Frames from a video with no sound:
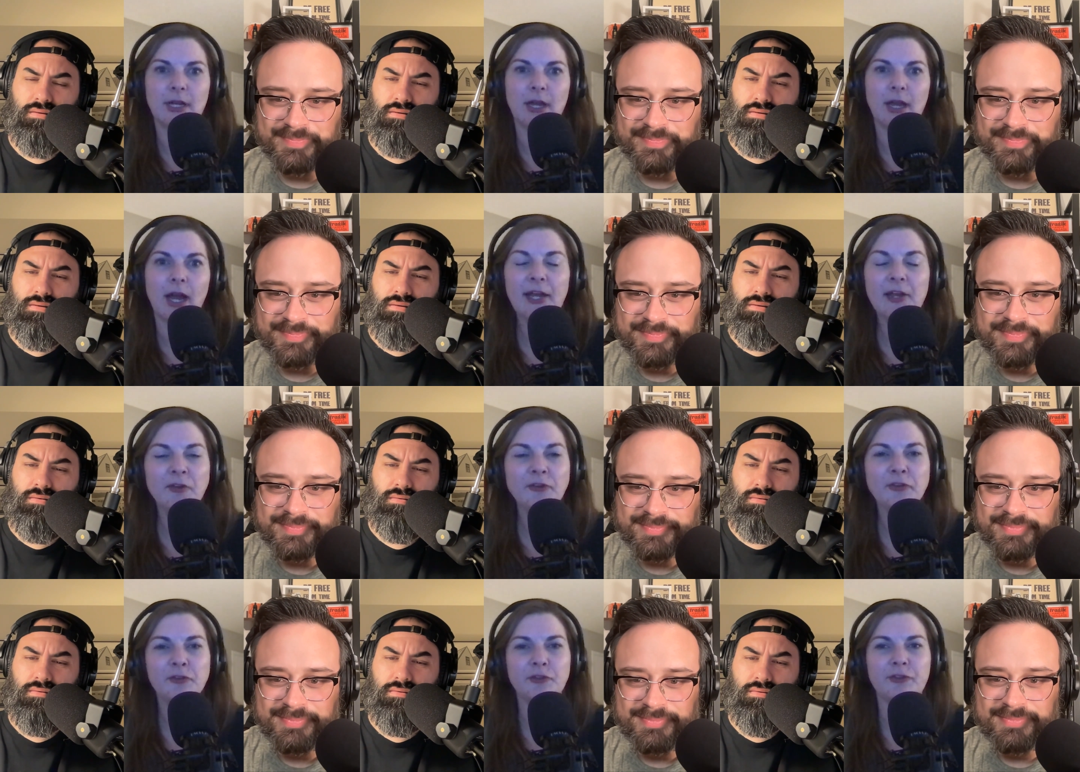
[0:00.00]
Speaker 1: I
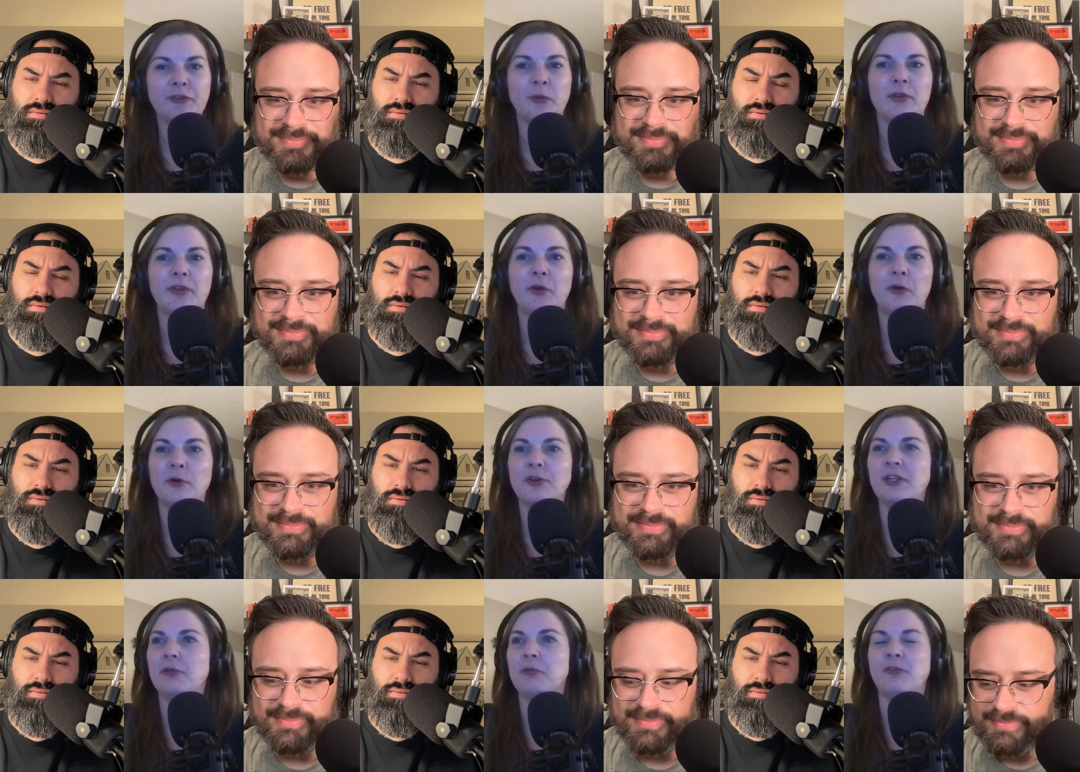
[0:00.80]
also just the whole
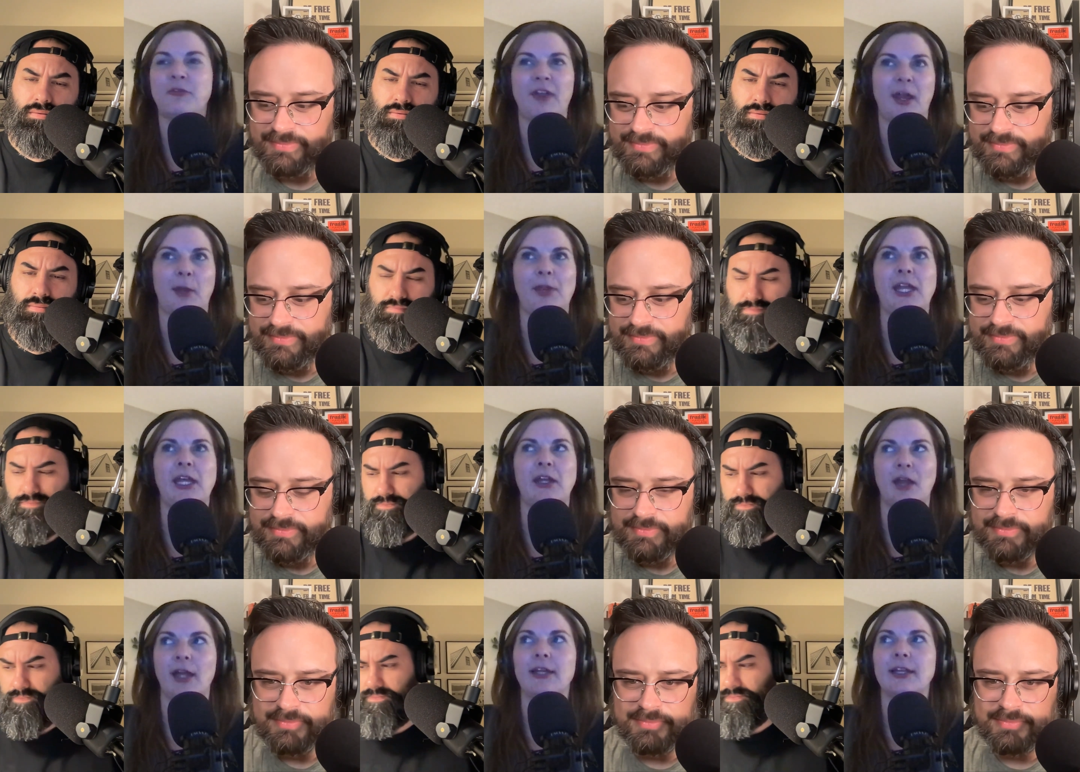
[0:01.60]
thing with family
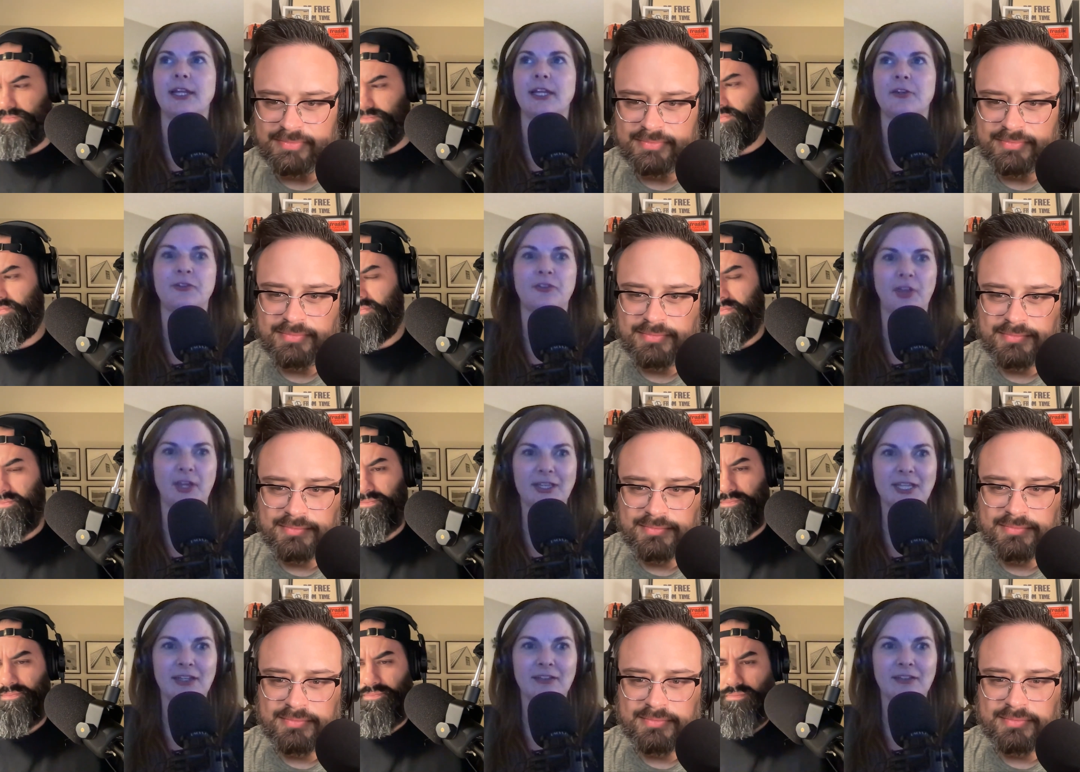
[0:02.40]
annihilators like
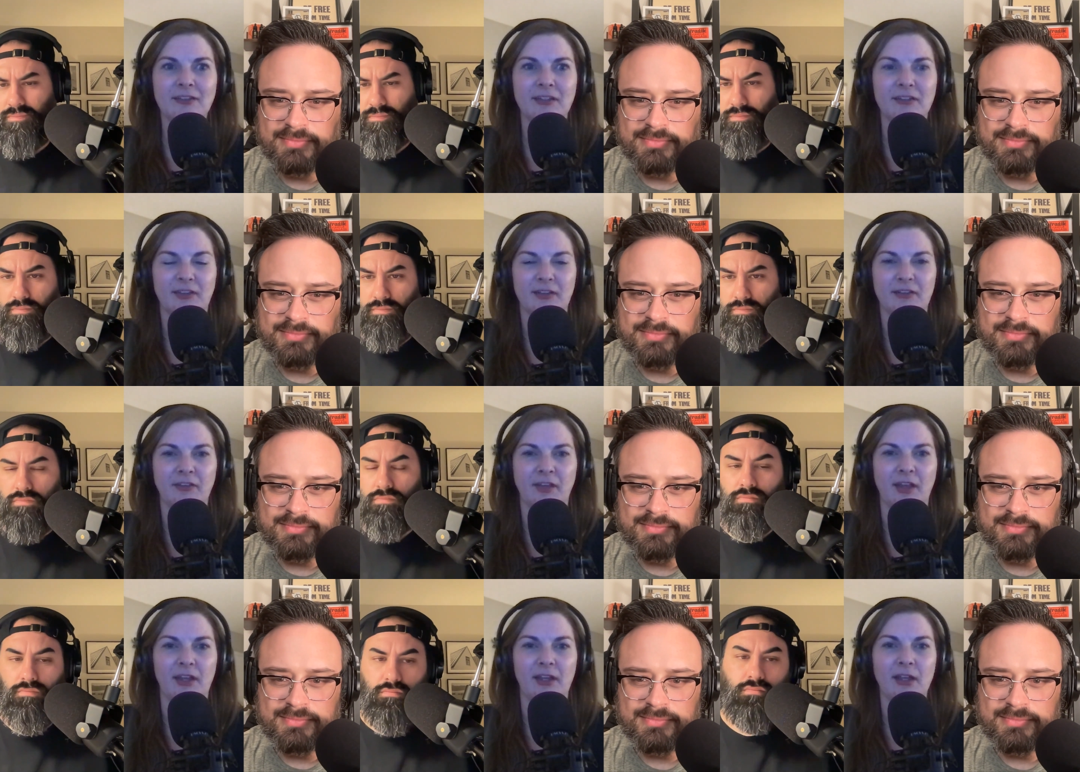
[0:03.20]
this is it's
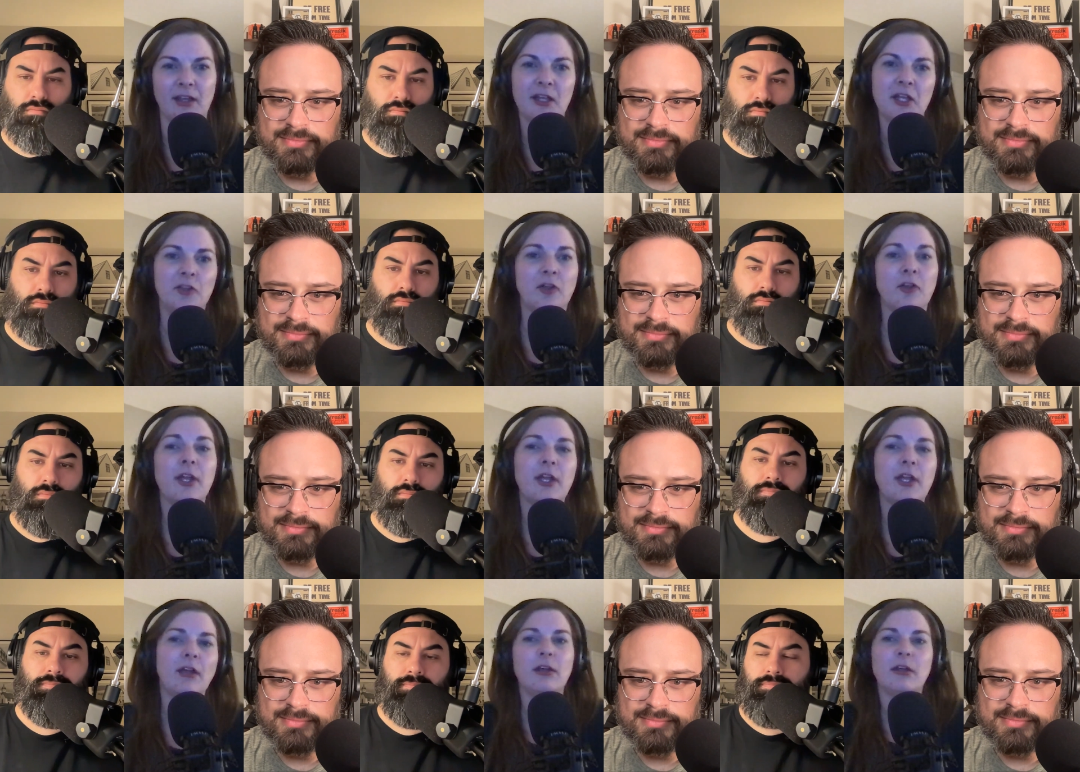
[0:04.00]
like they're
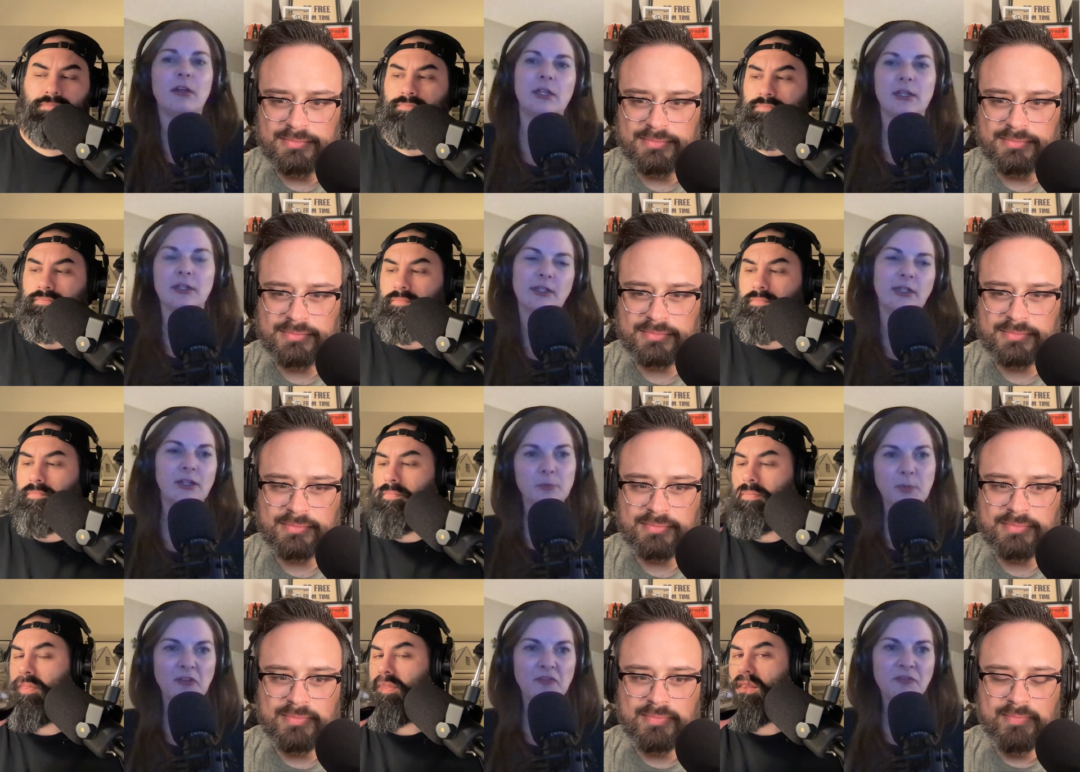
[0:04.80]
like, oh, I had to
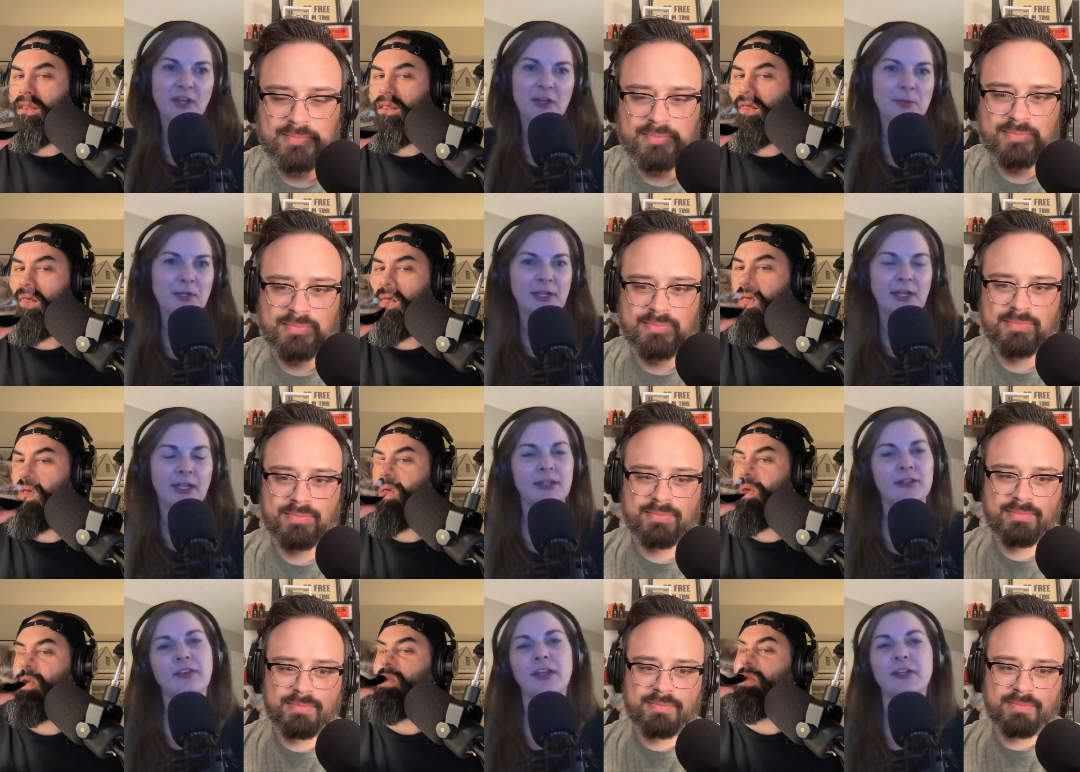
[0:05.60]
kill my family,
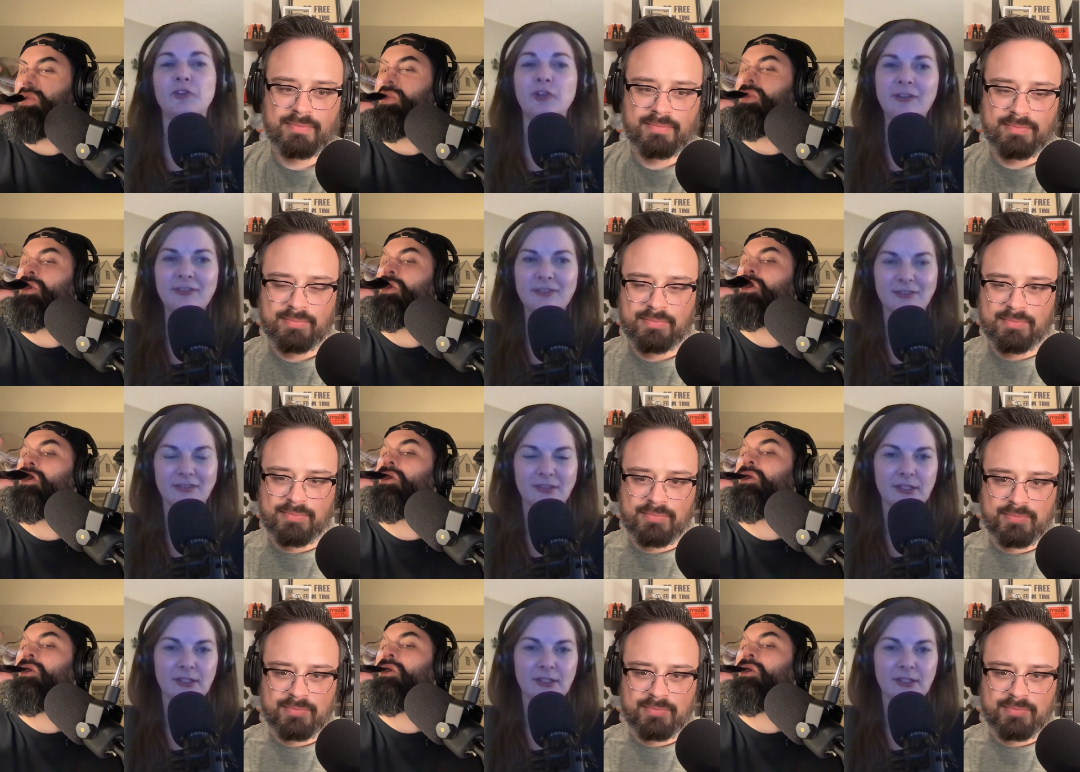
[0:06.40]
and it's like just.